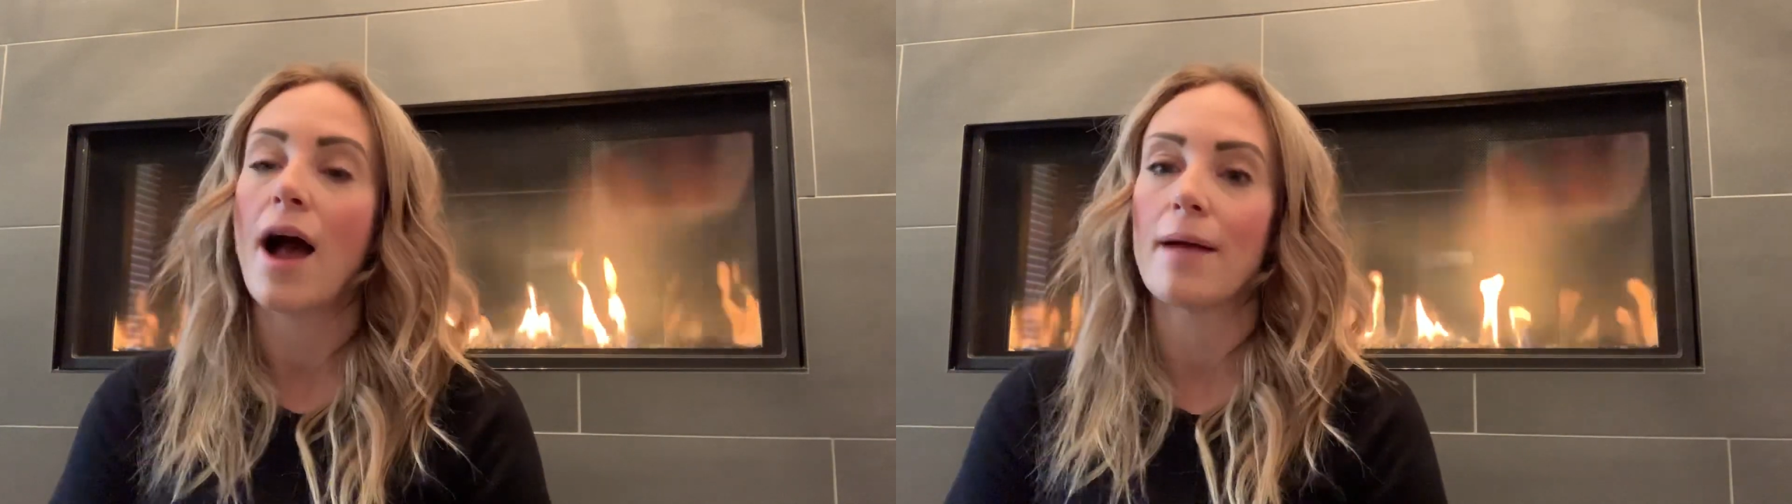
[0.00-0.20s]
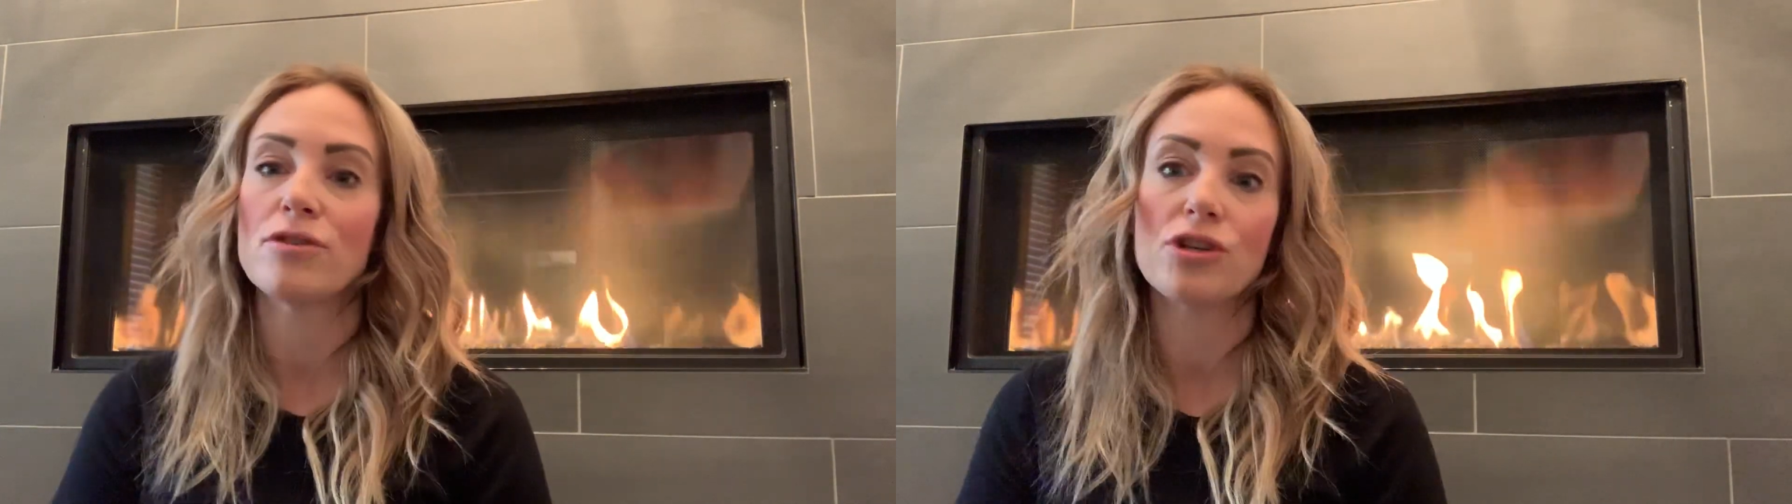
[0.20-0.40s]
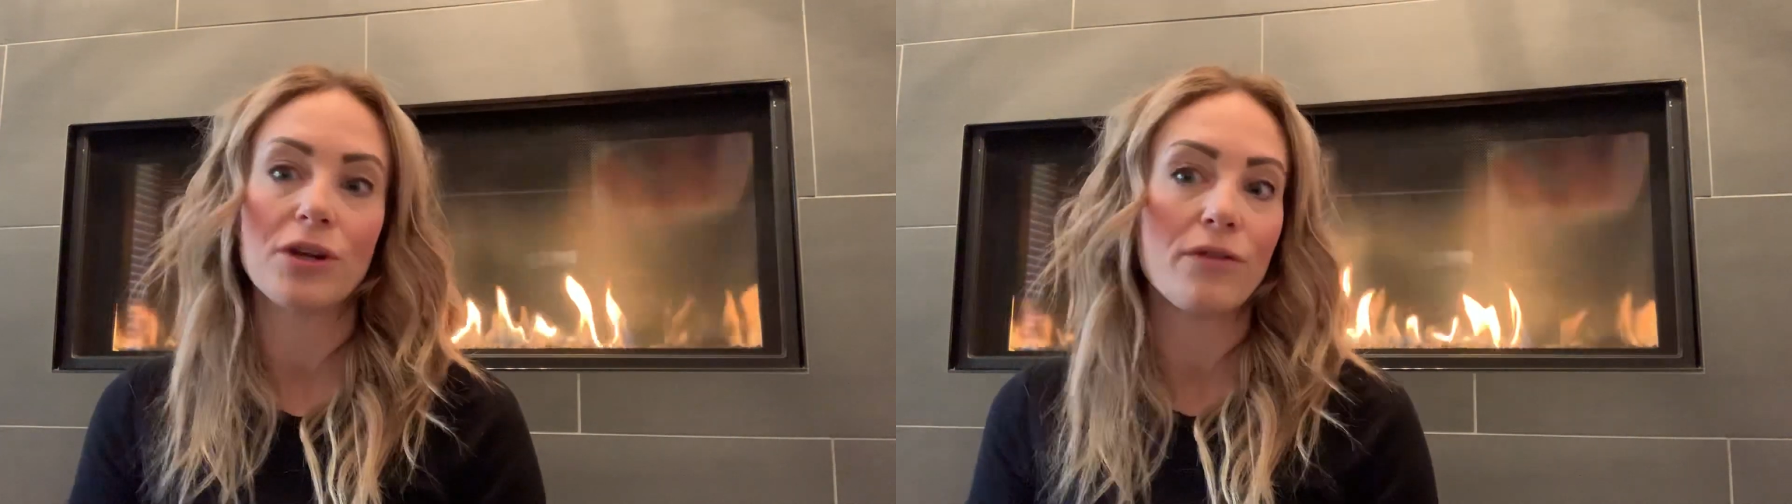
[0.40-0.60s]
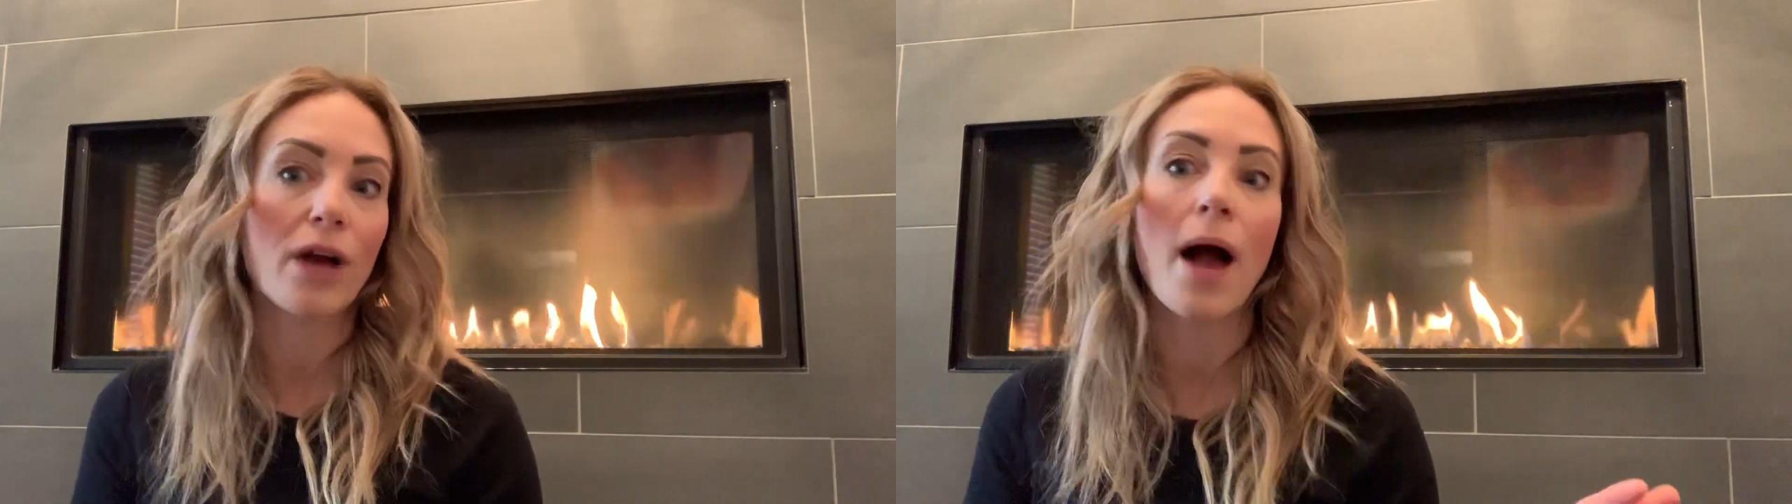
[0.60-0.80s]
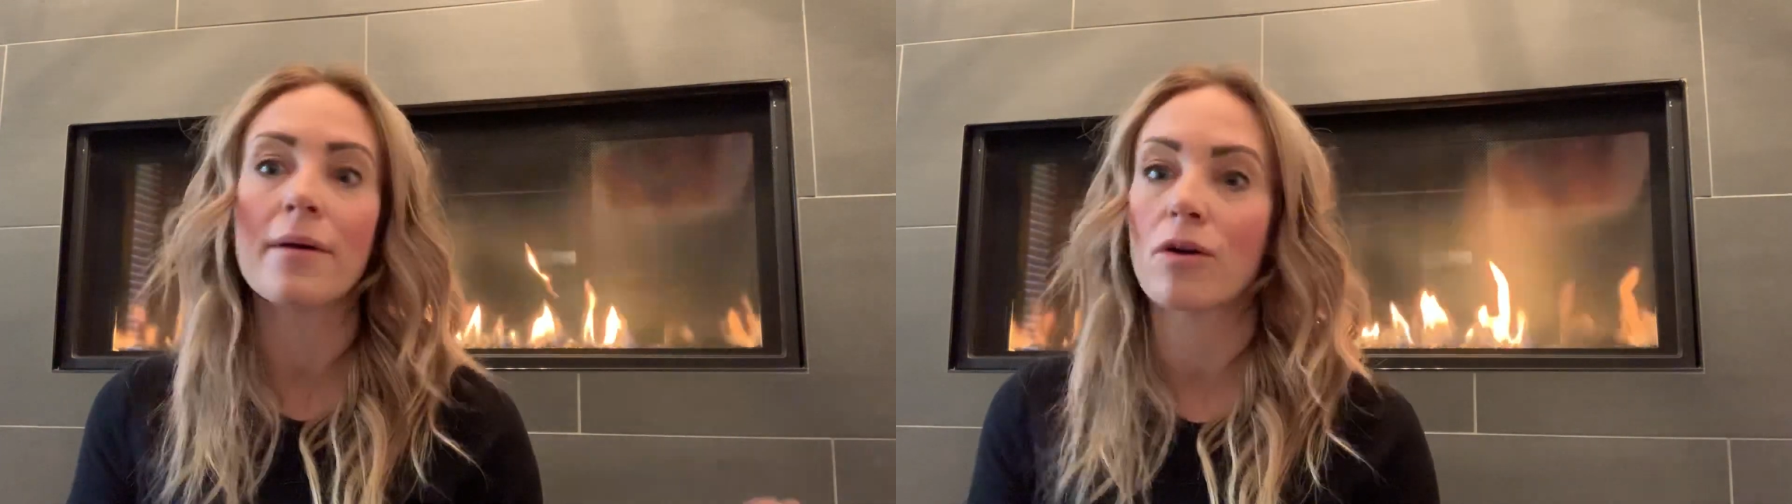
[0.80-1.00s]
I'm sure you've
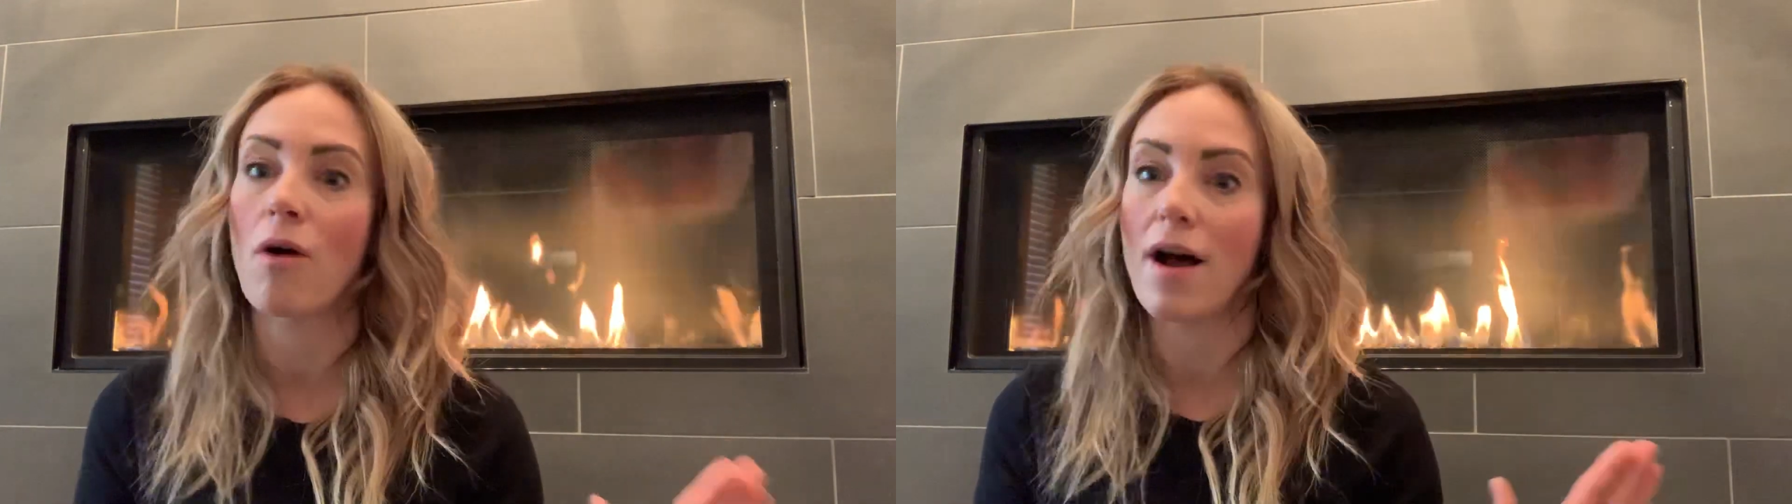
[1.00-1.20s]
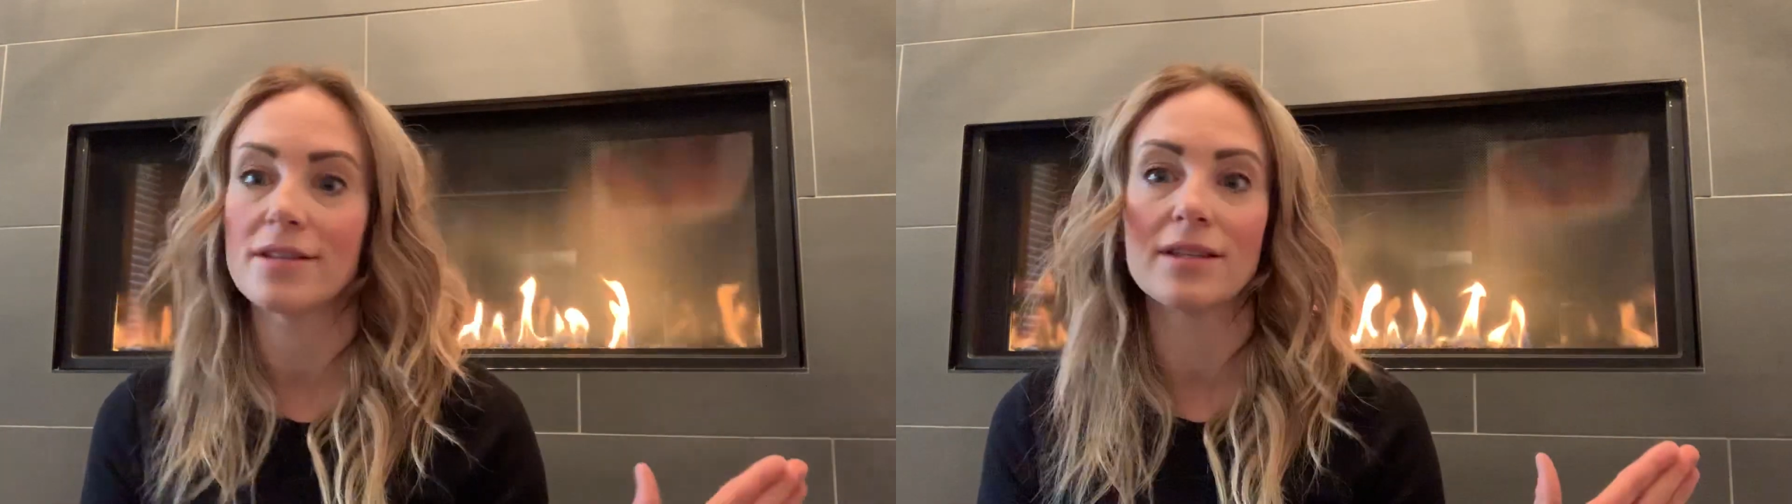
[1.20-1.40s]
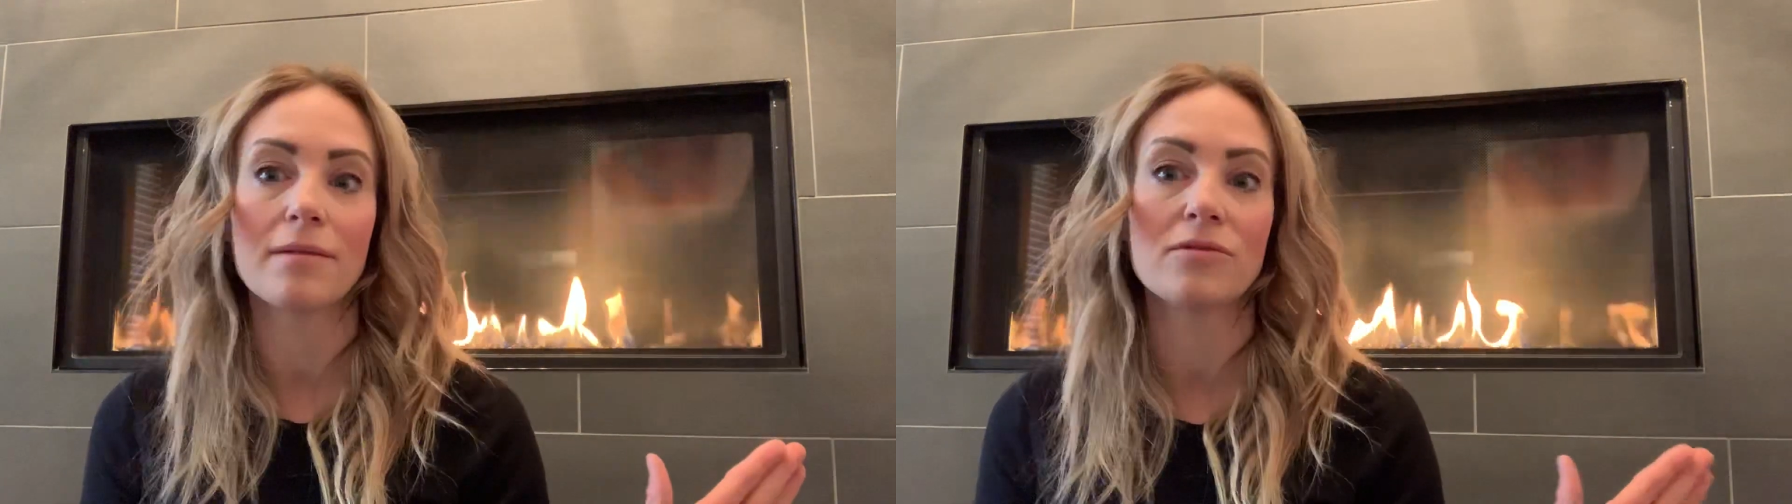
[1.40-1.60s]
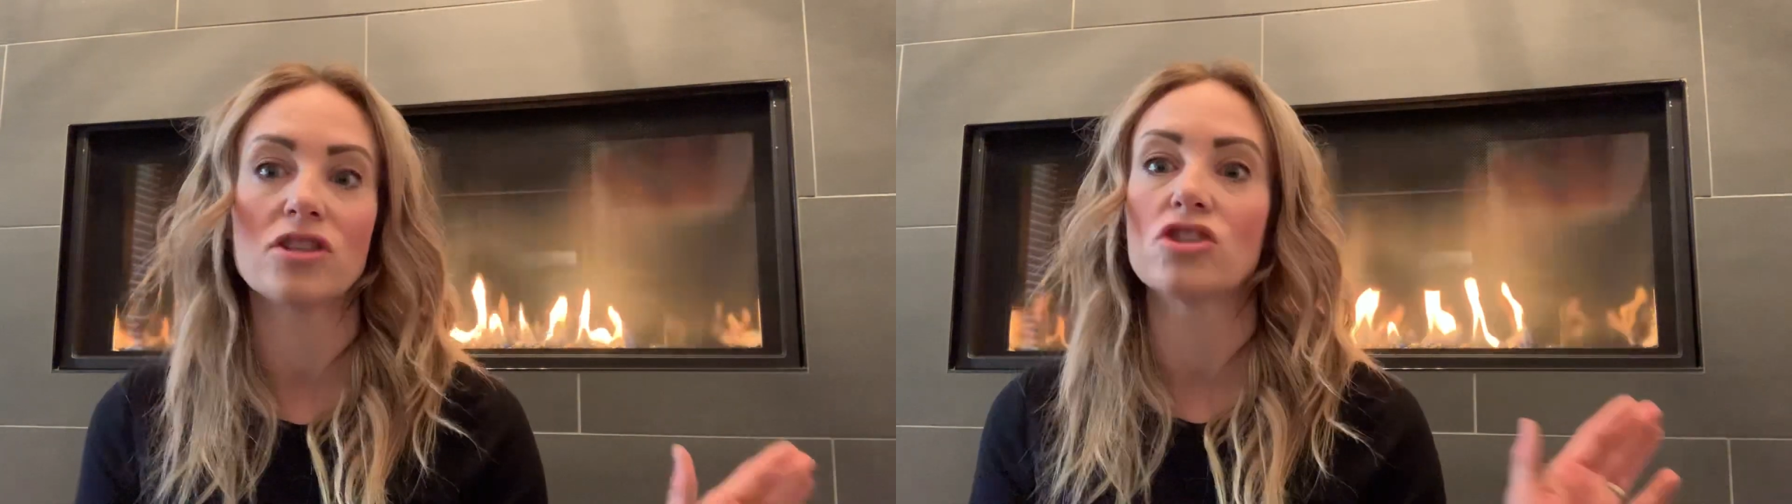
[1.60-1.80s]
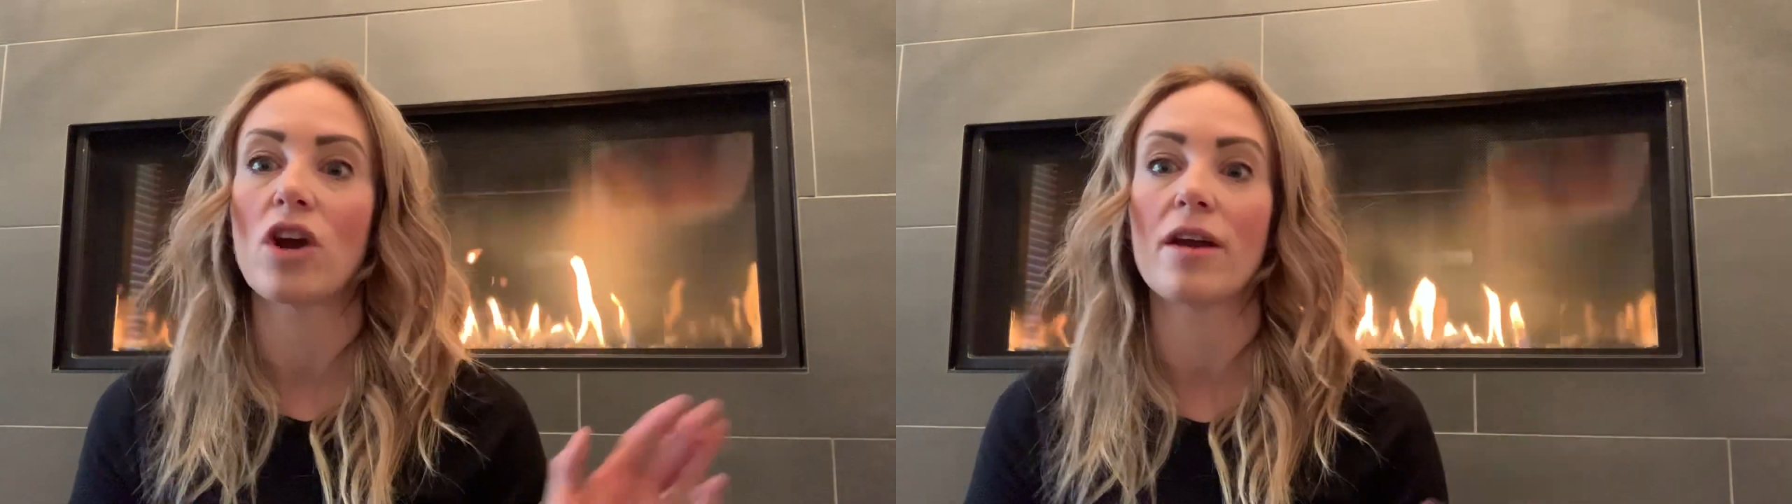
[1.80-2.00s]
come across them
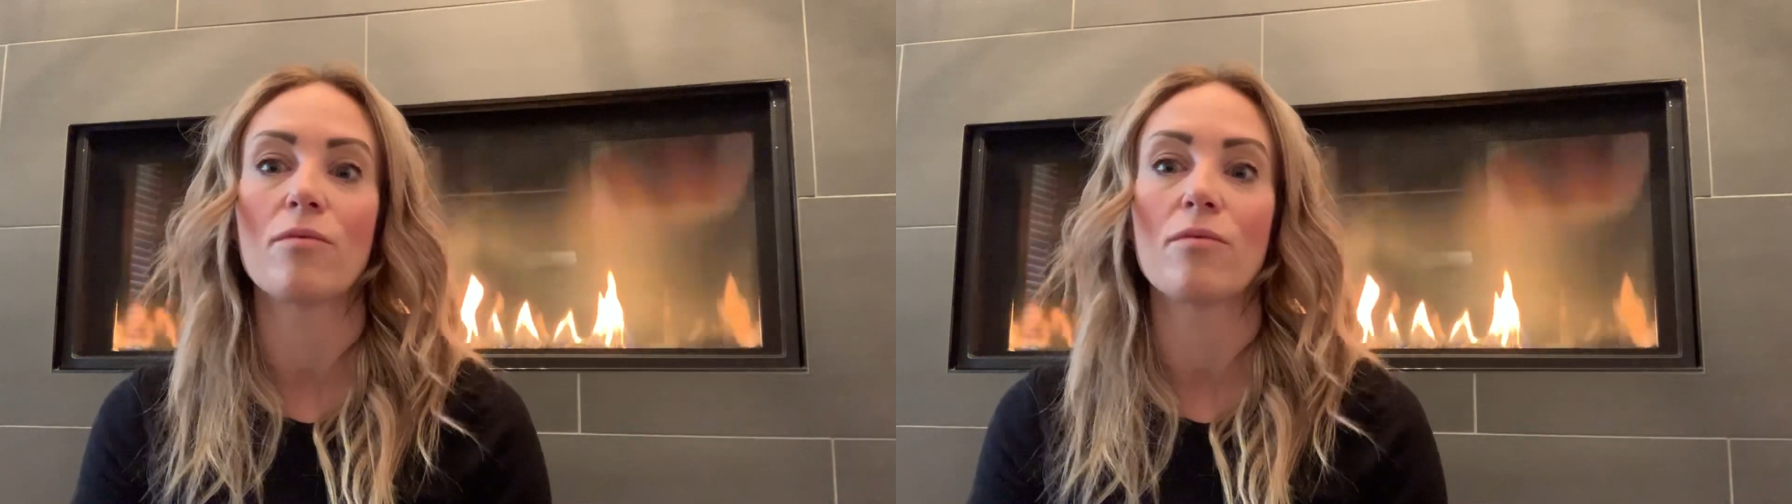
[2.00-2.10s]
just trying